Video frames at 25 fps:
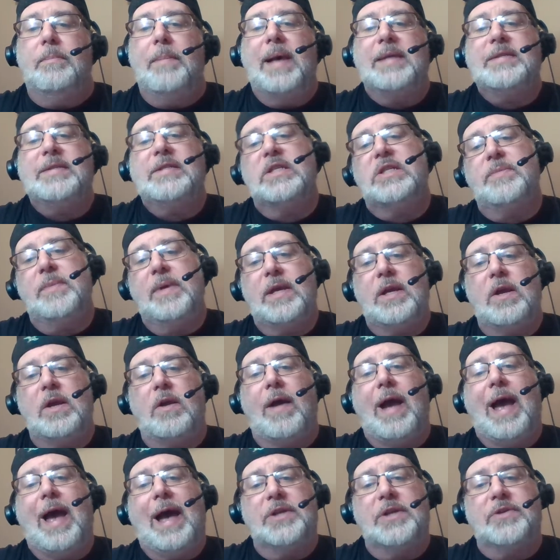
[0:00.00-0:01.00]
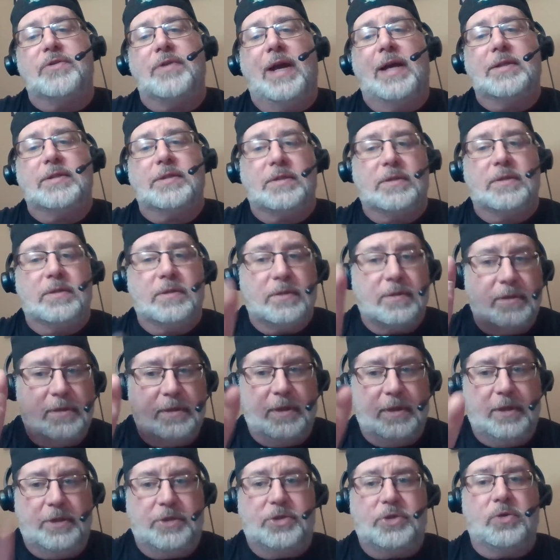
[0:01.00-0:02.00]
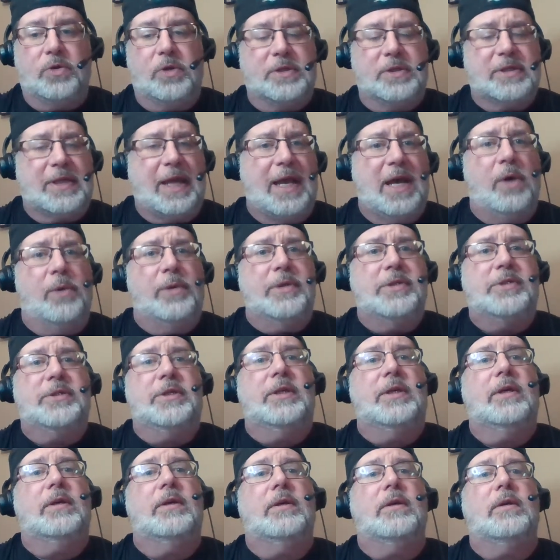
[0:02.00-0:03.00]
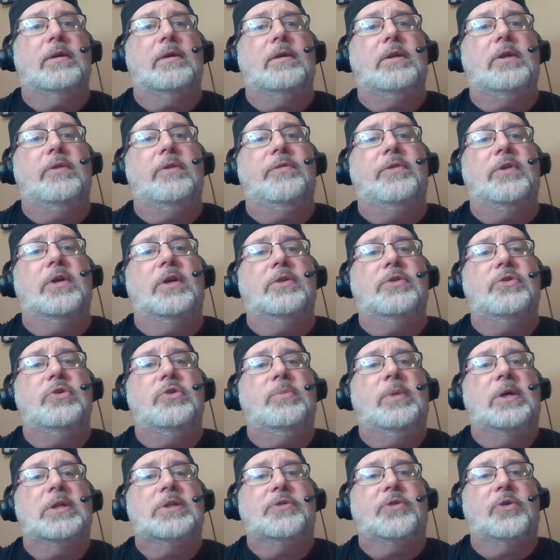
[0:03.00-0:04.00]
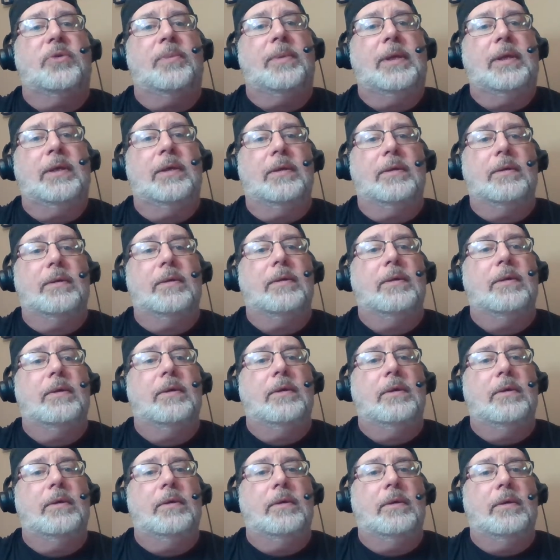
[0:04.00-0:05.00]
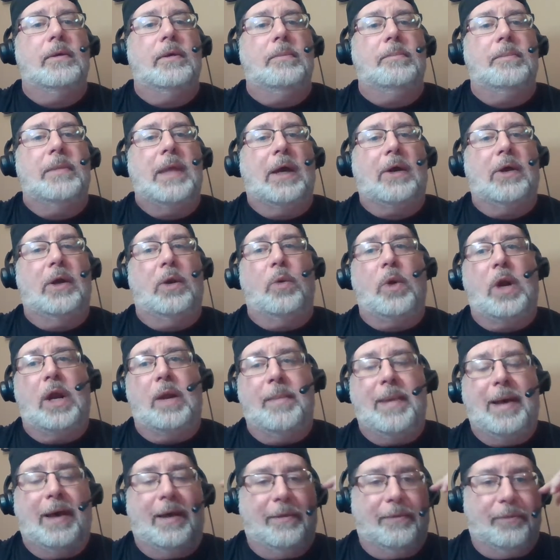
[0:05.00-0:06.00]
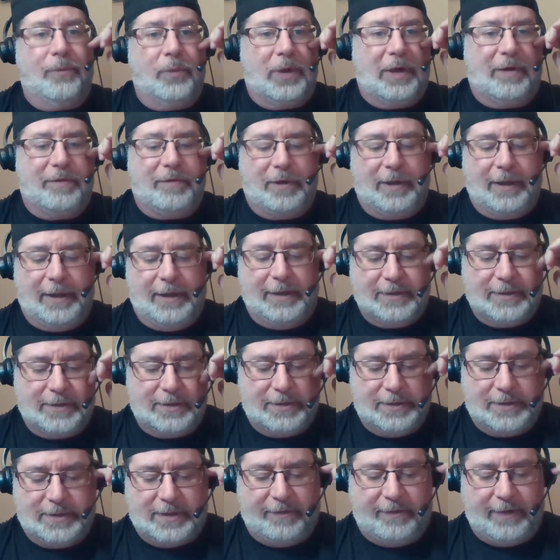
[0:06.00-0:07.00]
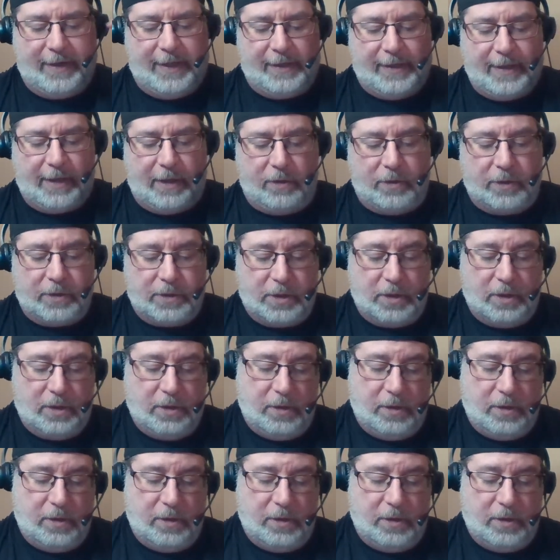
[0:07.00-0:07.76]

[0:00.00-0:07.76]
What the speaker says: Message me your address. It's yours. I owe it to you. You've done too much for me. Not going to worry about whatever it is, $7, $8.